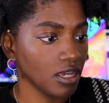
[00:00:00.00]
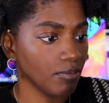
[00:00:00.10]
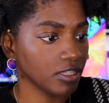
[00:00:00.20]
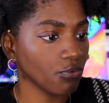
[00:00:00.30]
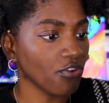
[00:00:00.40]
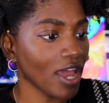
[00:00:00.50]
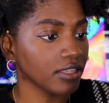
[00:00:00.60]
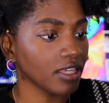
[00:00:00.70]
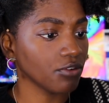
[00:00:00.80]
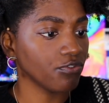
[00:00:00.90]
but the
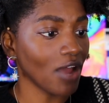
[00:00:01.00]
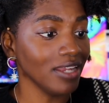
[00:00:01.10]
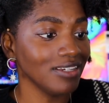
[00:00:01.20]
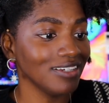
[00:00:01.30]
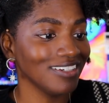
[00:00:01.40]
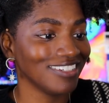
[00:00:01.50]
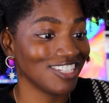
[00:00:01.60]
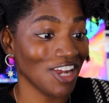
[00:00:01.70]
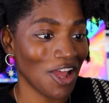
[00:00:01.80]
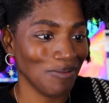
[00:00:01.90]
fact that finding
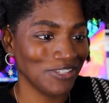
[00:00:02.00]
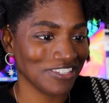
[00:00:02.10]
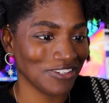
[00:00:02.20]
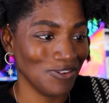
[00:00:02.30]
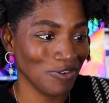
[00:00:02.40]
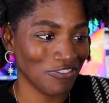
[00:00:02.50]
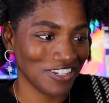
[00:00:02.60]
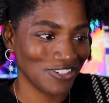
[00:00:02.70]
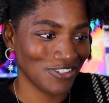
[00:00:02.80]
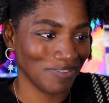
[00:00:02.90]
jobs as a new
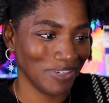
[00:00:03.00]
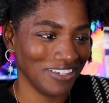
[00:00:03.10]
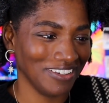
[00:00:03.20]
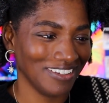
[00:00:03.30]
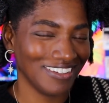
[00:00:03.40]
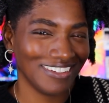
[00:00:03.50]
professional can be